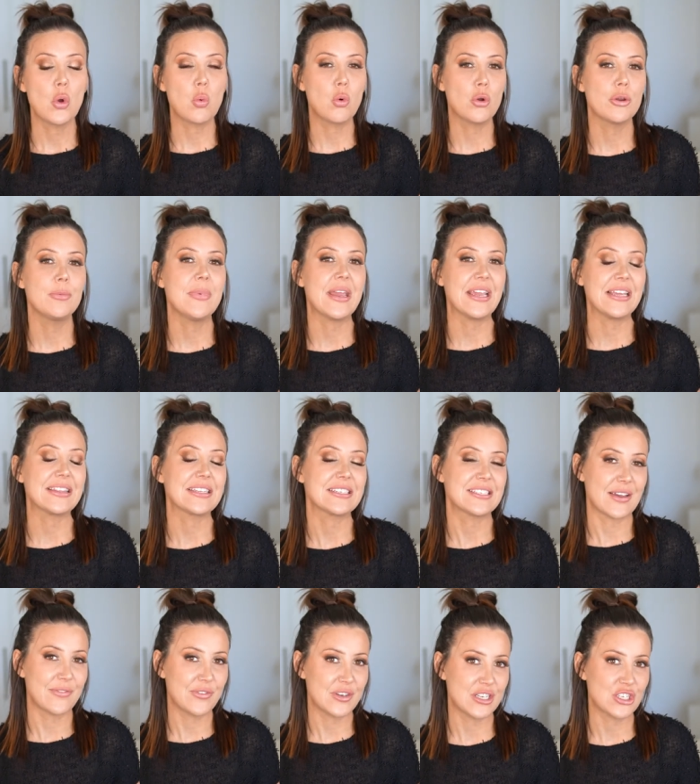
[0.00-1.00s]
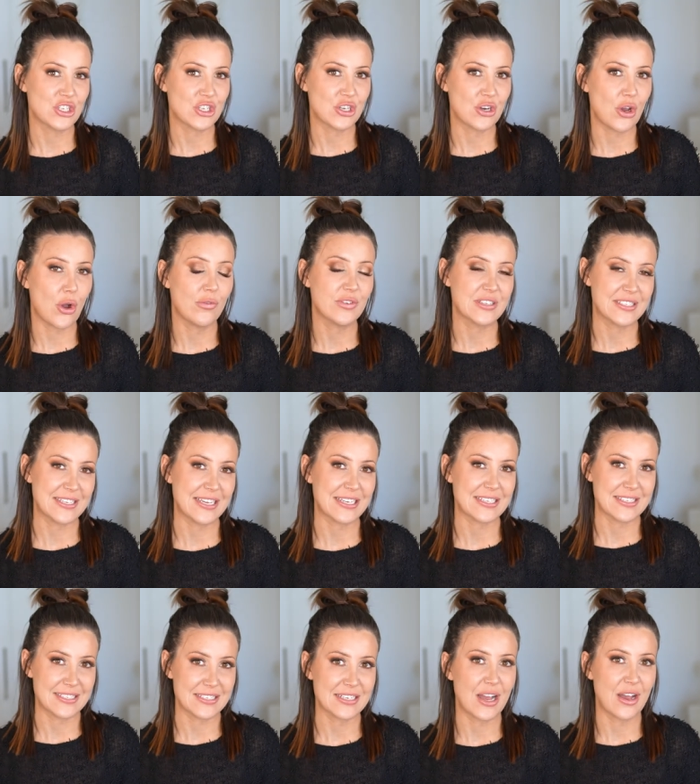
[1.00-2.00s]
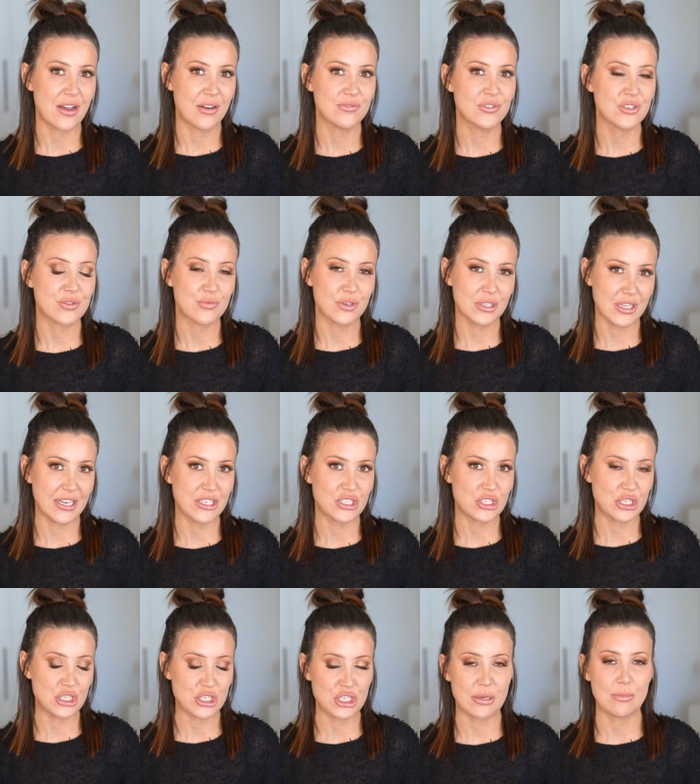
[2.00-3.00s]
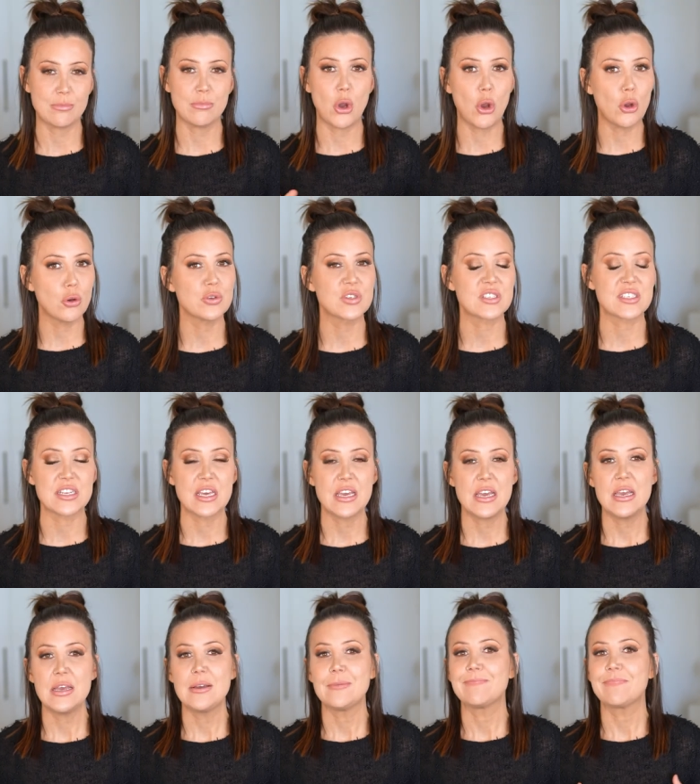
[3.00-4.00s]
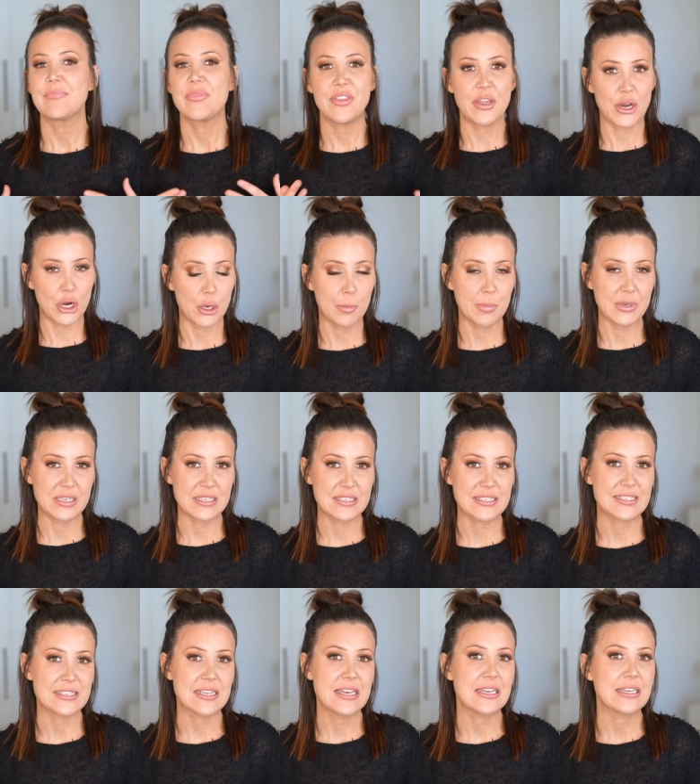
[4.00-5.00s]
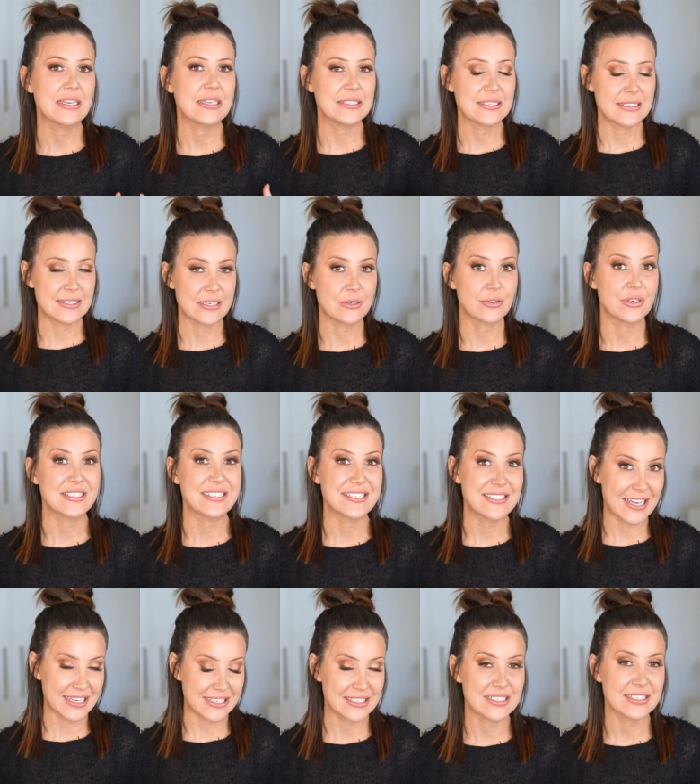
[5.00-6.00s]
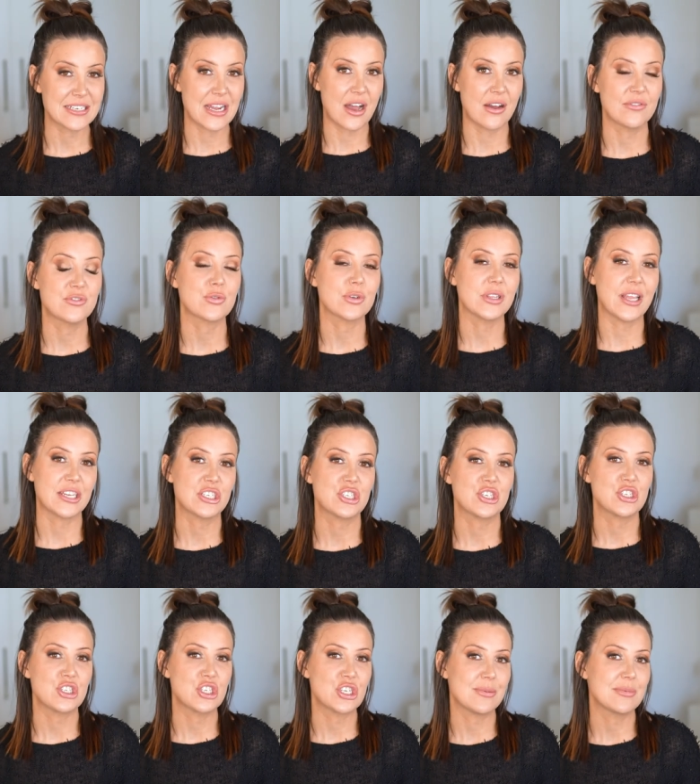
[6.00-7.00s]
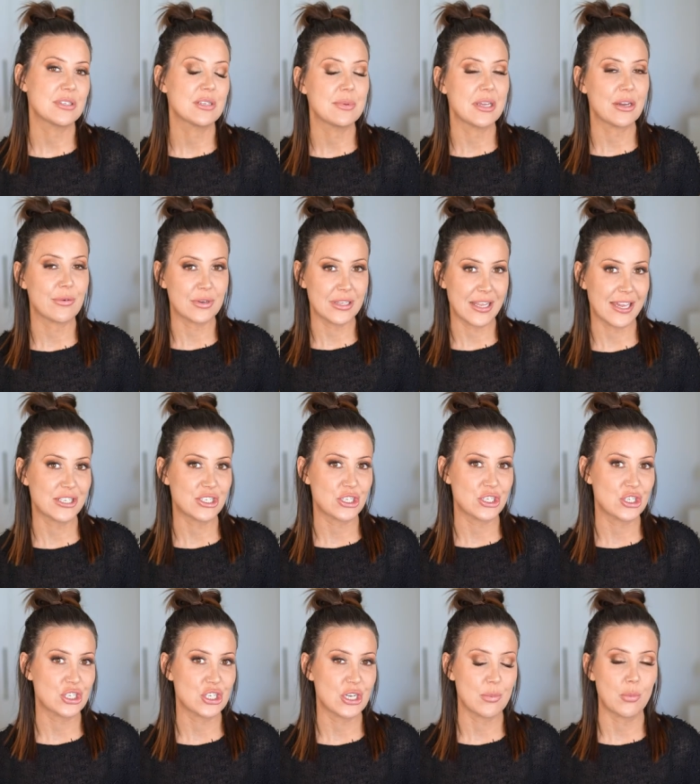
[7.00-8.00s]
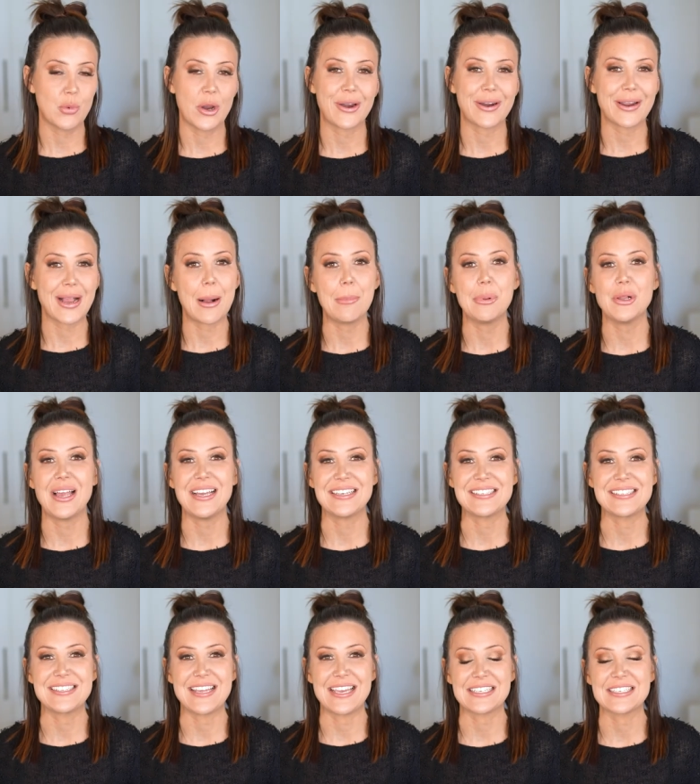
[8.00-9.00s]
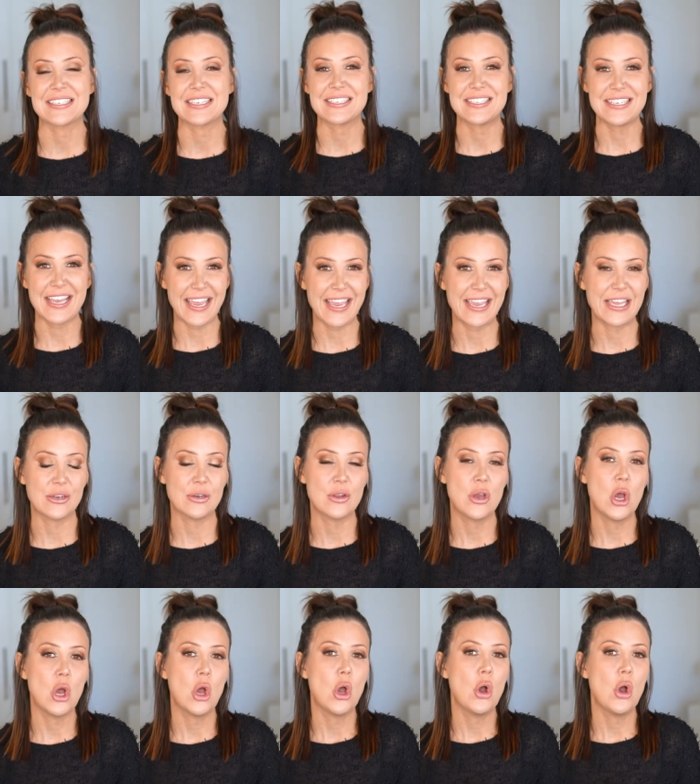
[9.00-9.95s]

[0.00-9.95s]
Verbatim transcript: would meet the definition of a sex-starved relationship. Most therapists consider a sex-starved relationship to be a relationship where a couple has sex 10